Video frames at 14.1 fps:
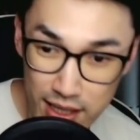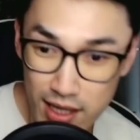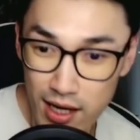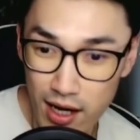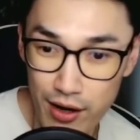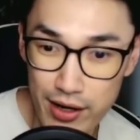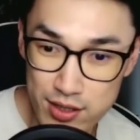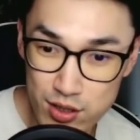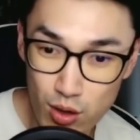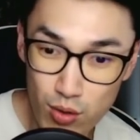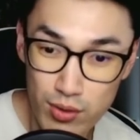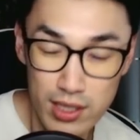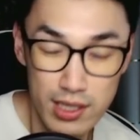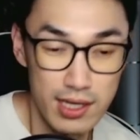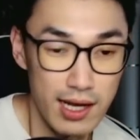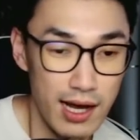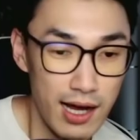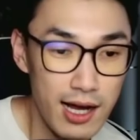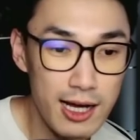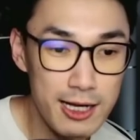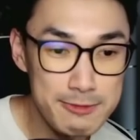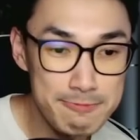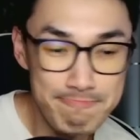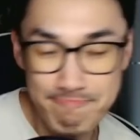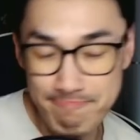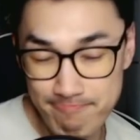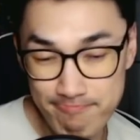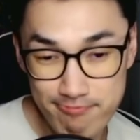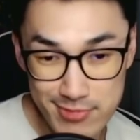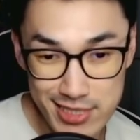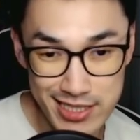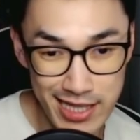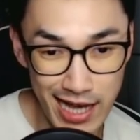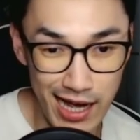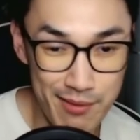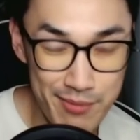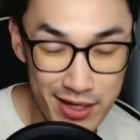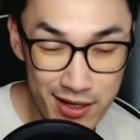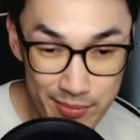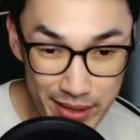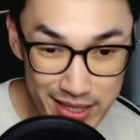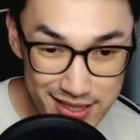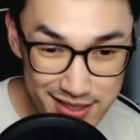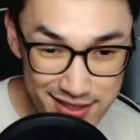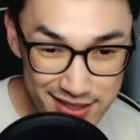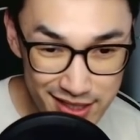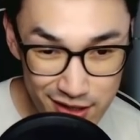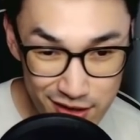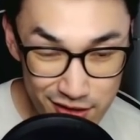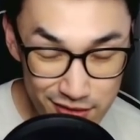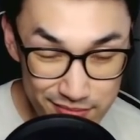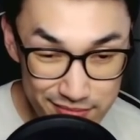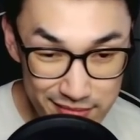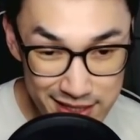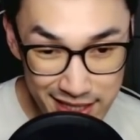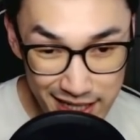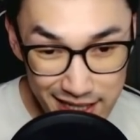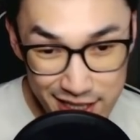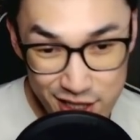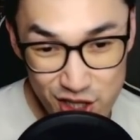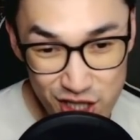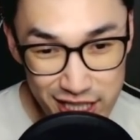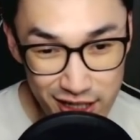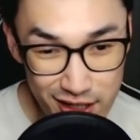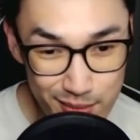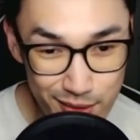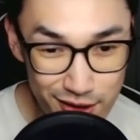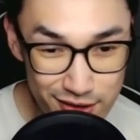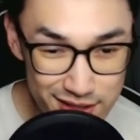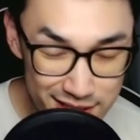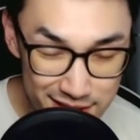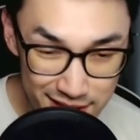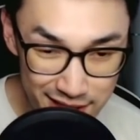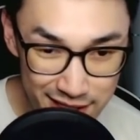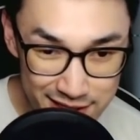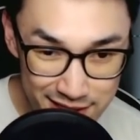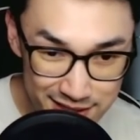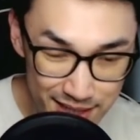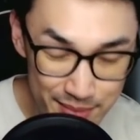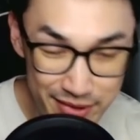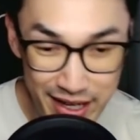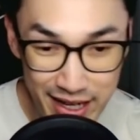All right, so yeah, I mean, her basic skill is kind of like cheating almost. It's like it's the same thing as